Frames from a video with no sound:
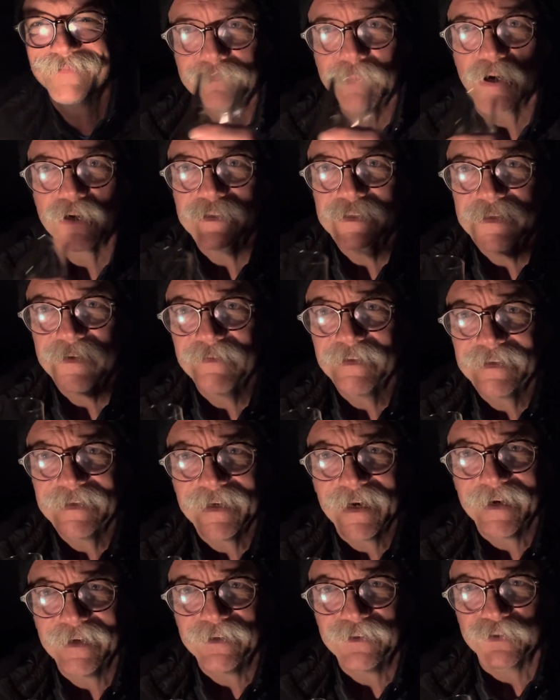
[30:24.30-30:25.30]
Barton
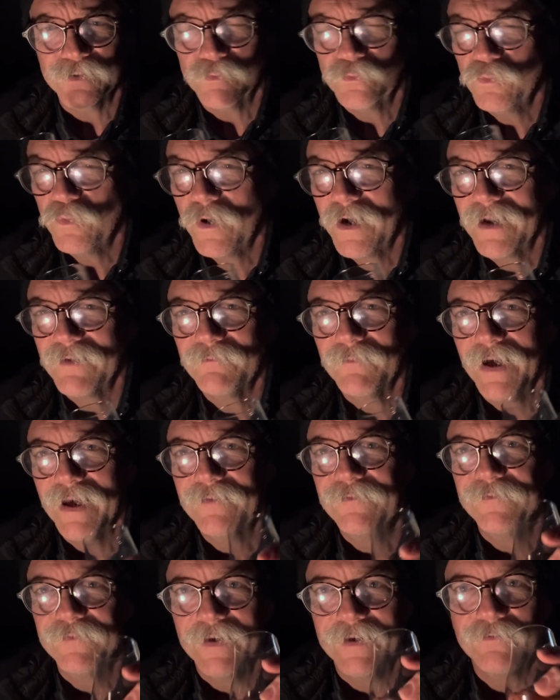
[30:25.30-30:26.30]
1792, one of my
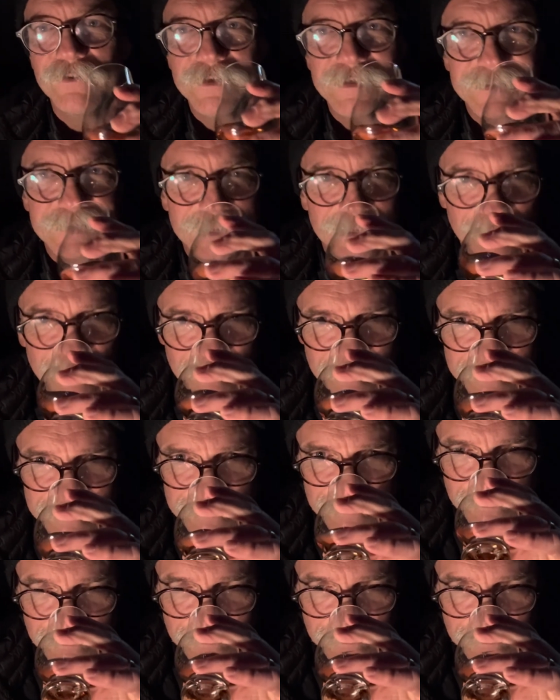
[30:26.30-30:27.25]
favorite distilleries.